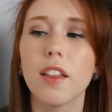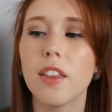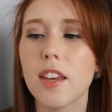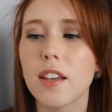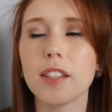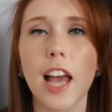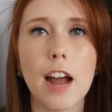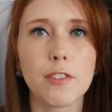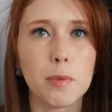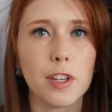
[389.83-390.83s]
These
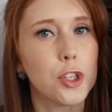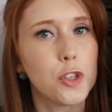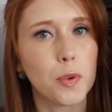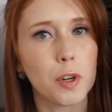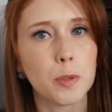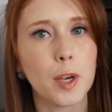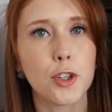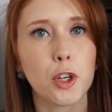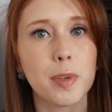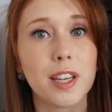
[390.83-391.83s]
have to be a 2-for-1
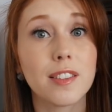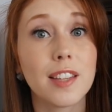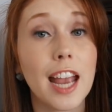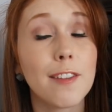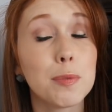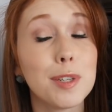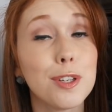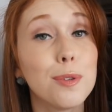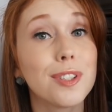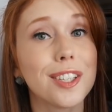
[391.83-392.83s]
special because they have to be
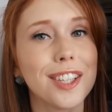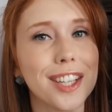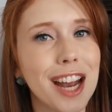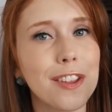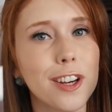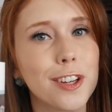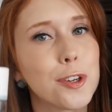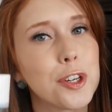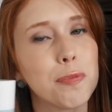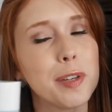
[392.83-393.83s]
used together in
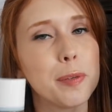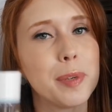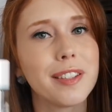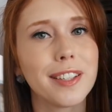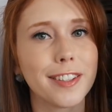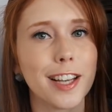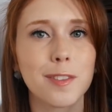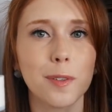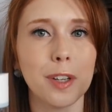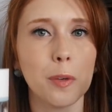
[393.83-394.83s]
order for me to be
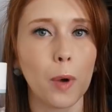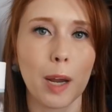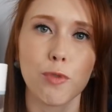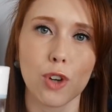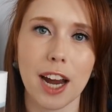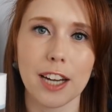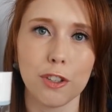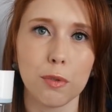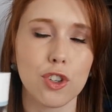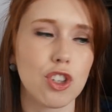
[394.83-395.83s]
successful in what I'm trying
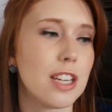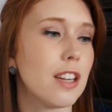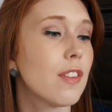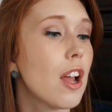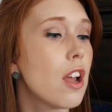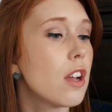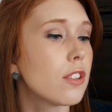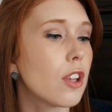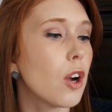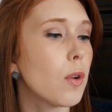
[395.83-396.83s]
to achieve.
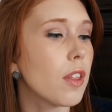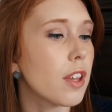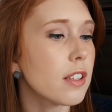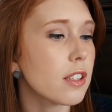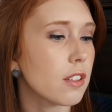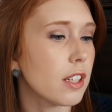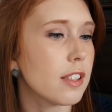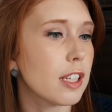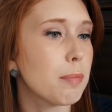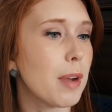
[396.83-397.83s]
So this
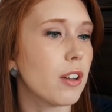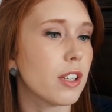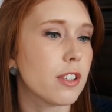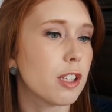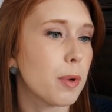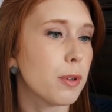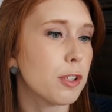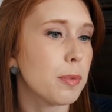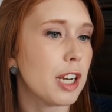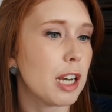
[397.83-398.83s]
cleansing milk is supposed
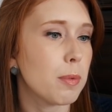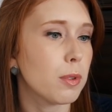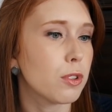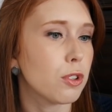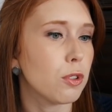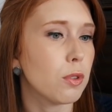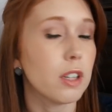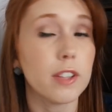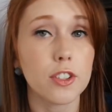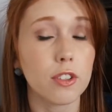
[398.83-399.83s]
to be able to,
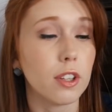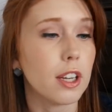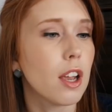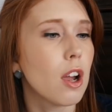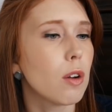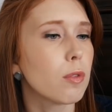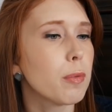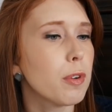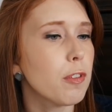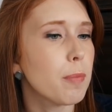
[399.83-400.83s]
allegedly,
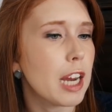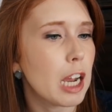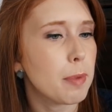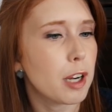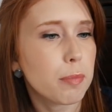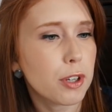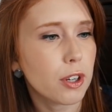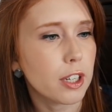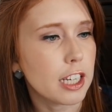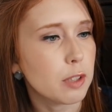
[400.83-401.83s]
remove makeup and
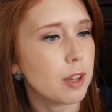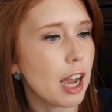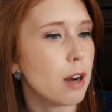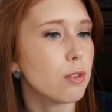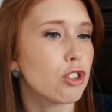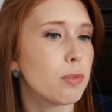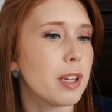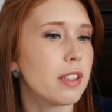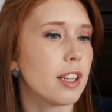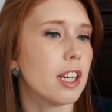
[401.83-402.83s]
impurities without
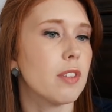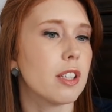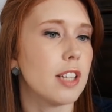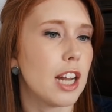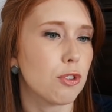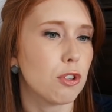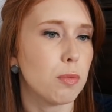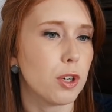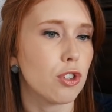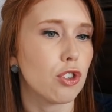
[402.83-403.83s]
stripping skin of its natural
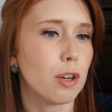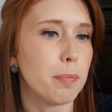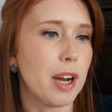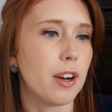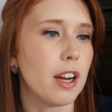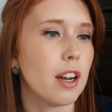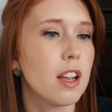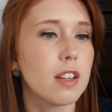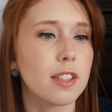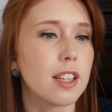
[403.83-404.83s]
moisture barrier.
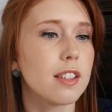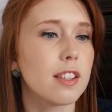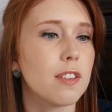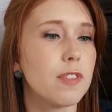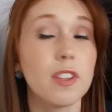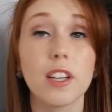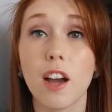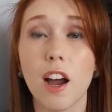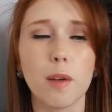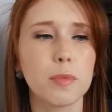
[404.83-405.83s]
Skin is left feeling
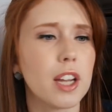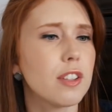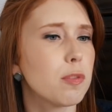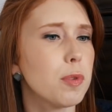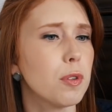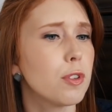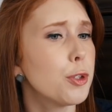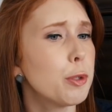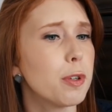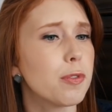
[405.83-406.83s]
calmed and smooth,
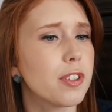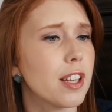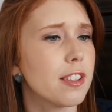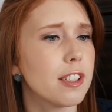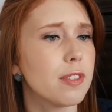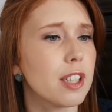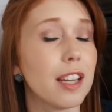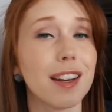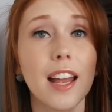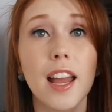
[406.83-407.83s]
suitable for sensitive
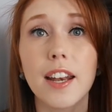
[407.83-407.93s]
skin.